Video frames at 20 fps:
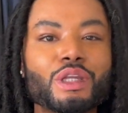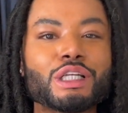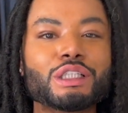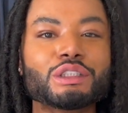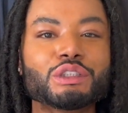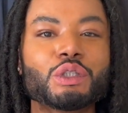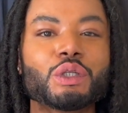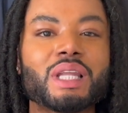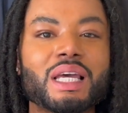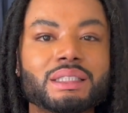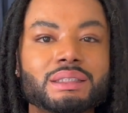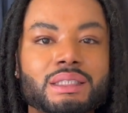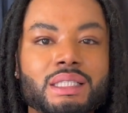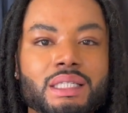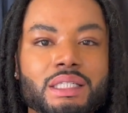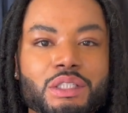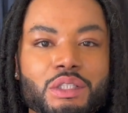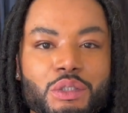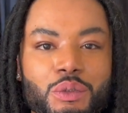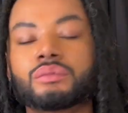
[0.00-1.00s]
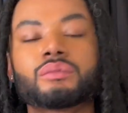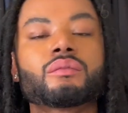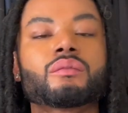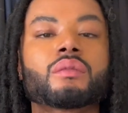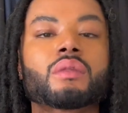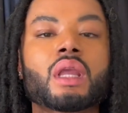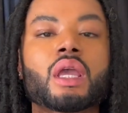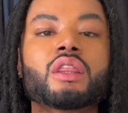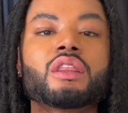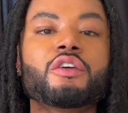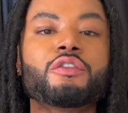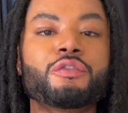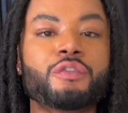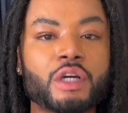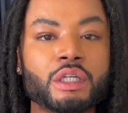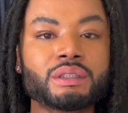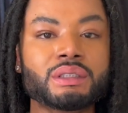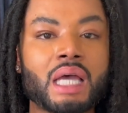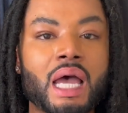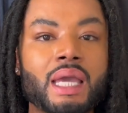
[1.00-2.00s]
So let's get into it. The
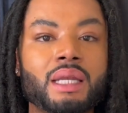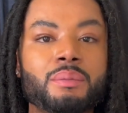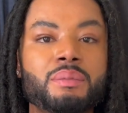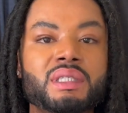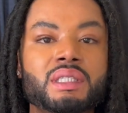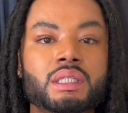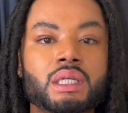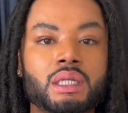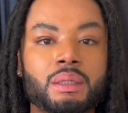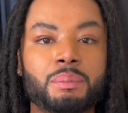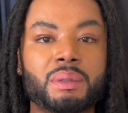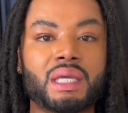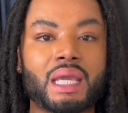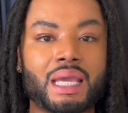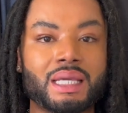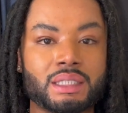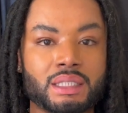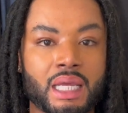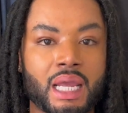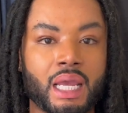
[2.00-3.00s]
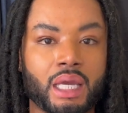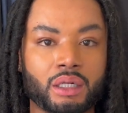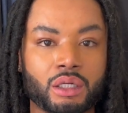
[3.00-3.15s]
first item is going to be a tan